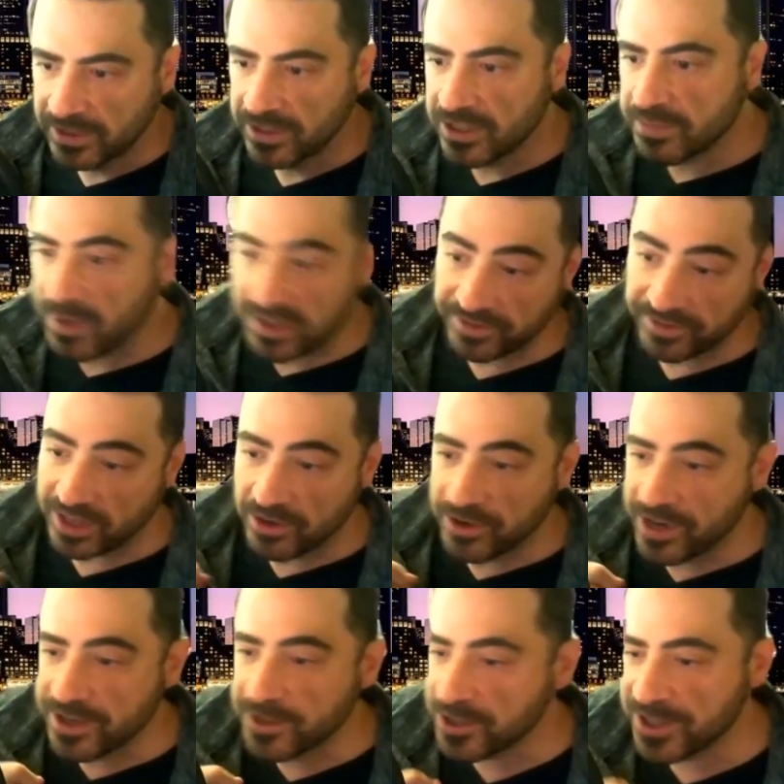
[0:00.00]
Especially if they don't
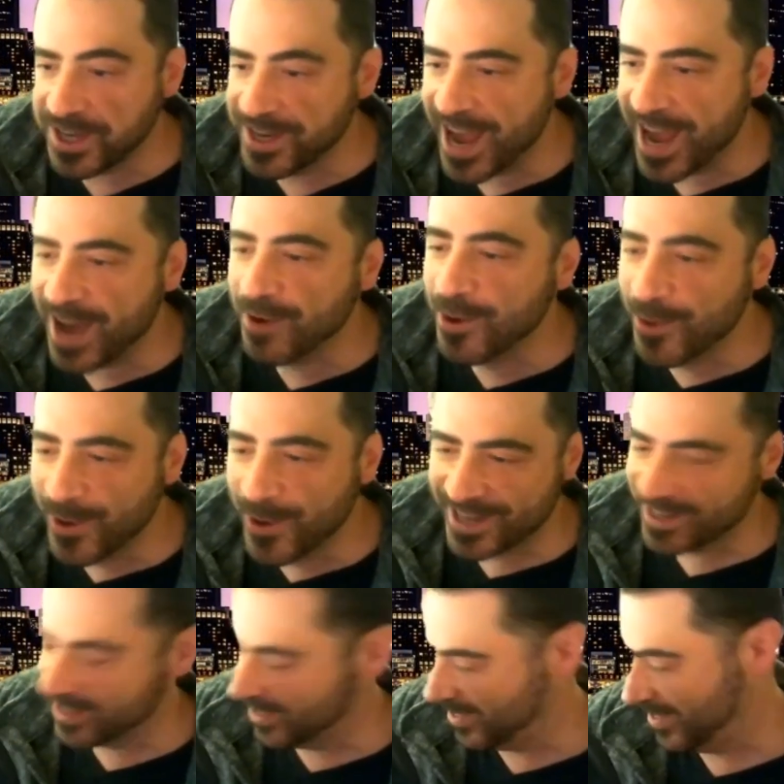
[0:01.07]
understand how it
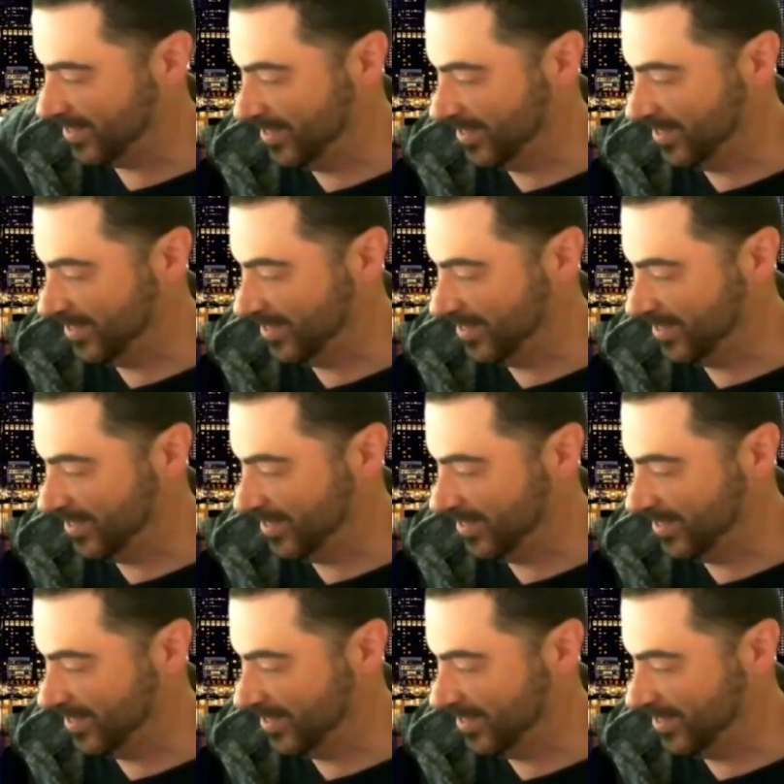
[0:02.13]
works.